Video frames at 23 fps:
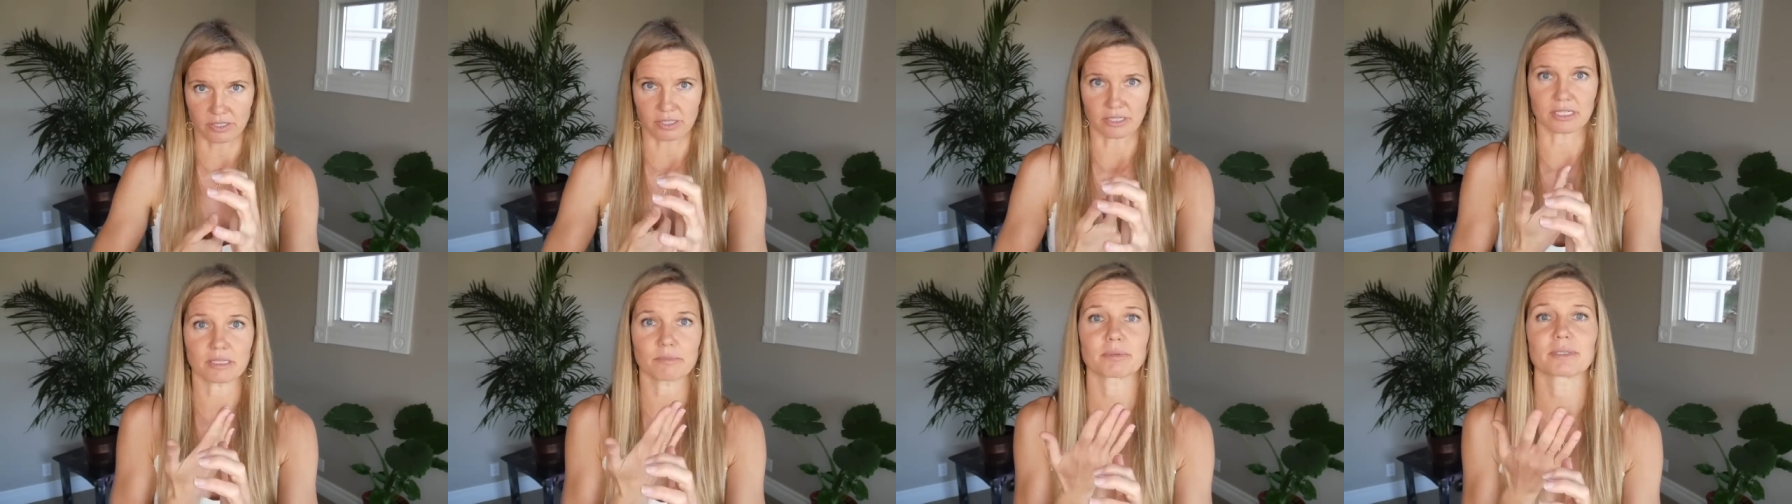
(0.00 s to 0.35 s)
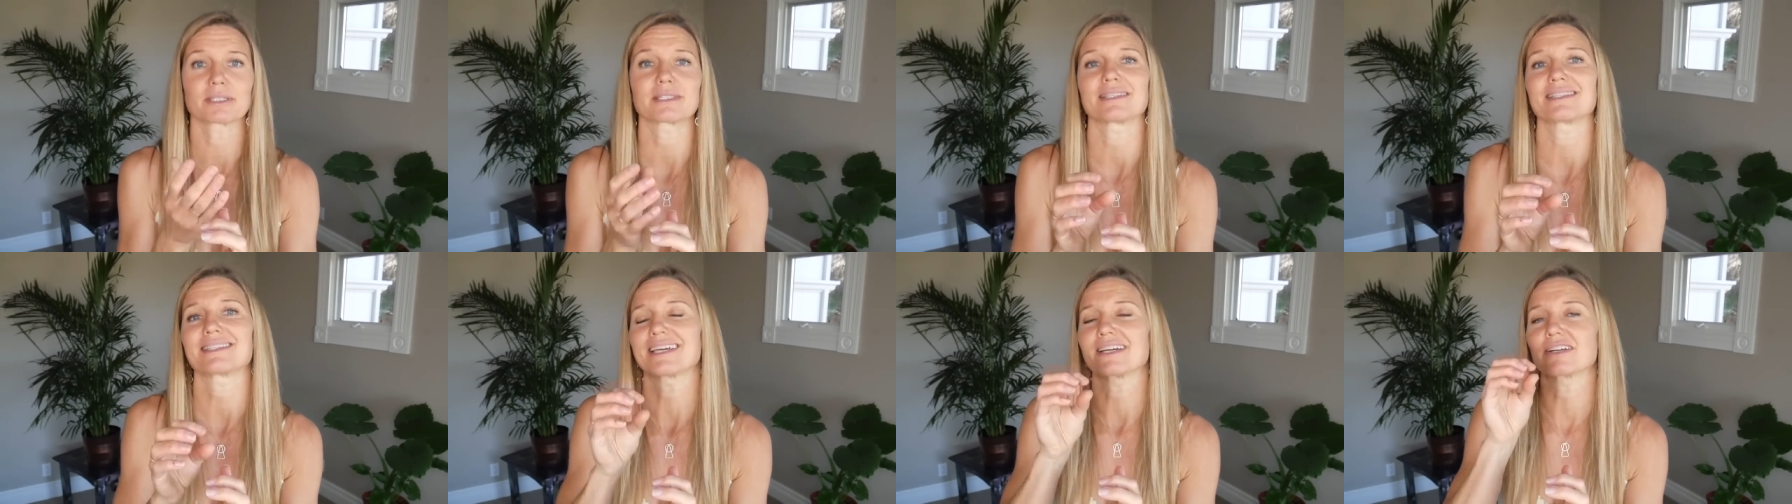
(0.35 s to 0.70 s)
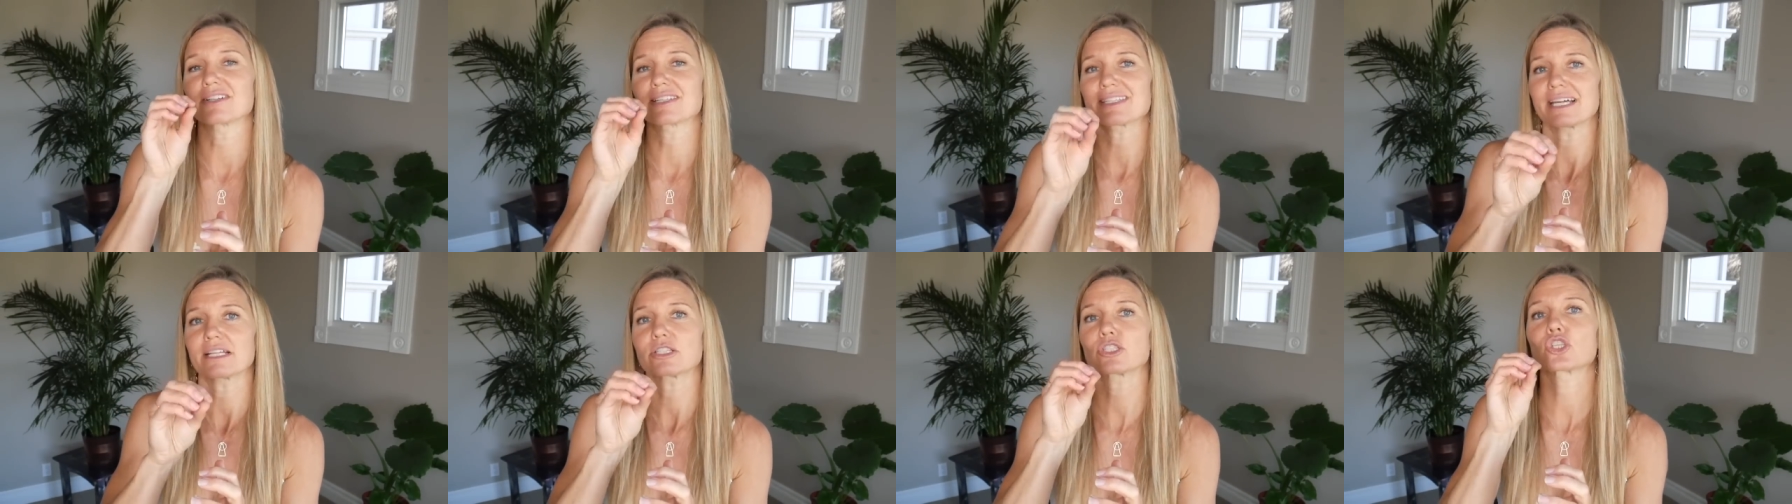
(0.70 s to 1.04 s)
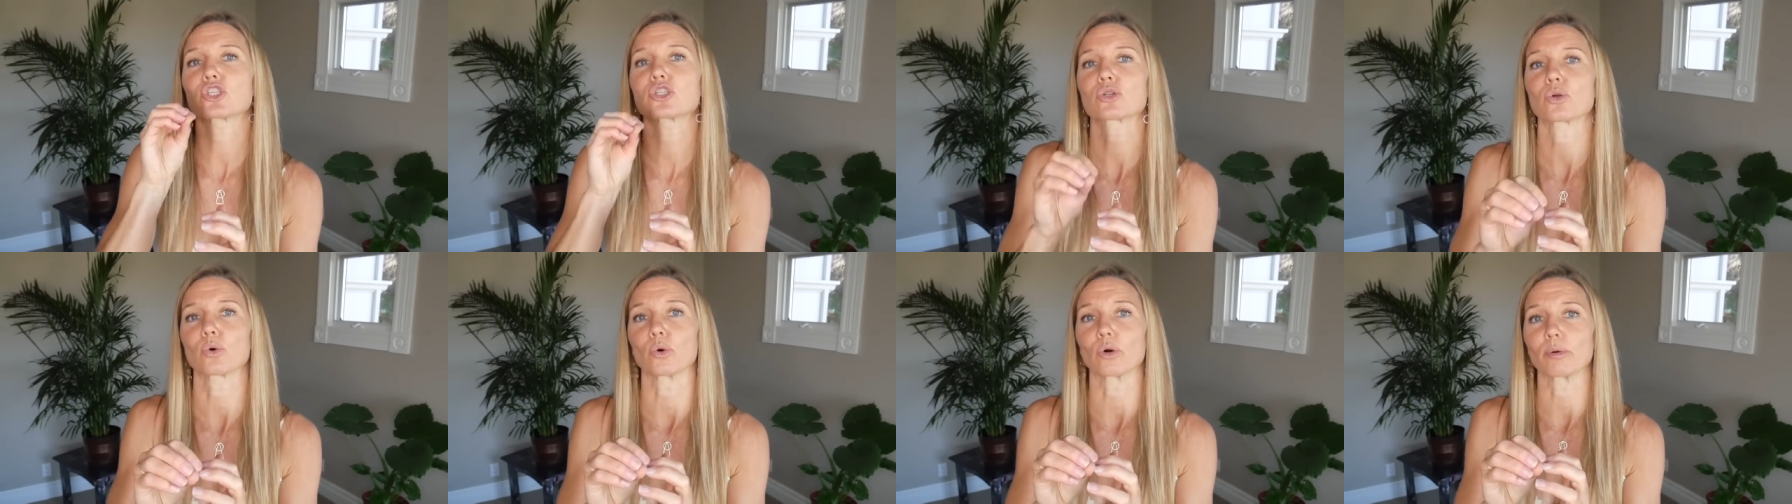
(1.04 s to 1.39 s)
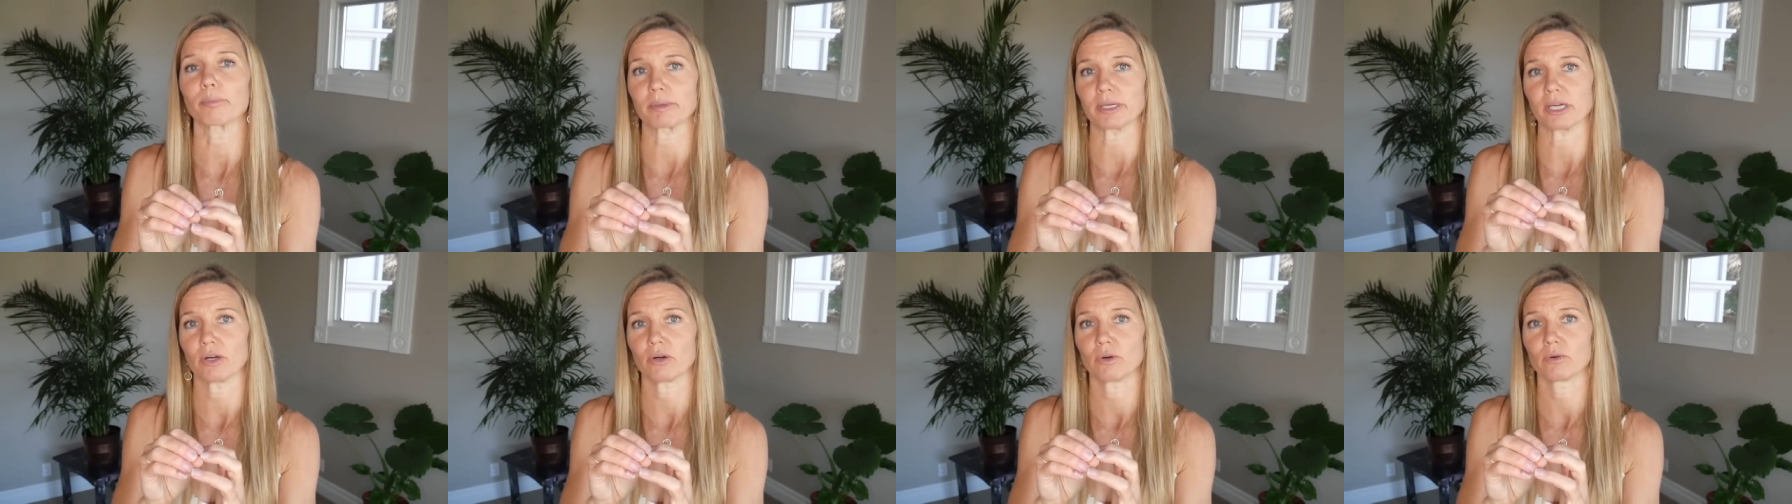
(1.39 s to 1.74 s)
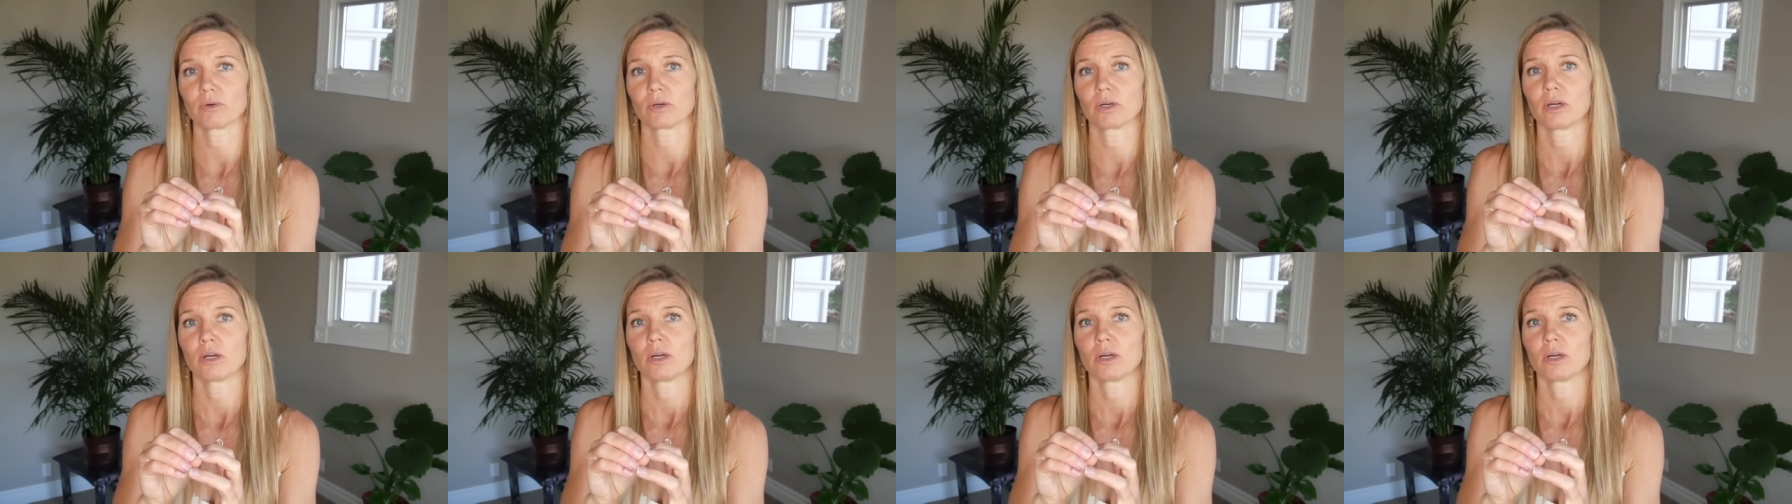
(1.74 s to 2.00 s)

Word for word: The deepest desires. That's Scorpio.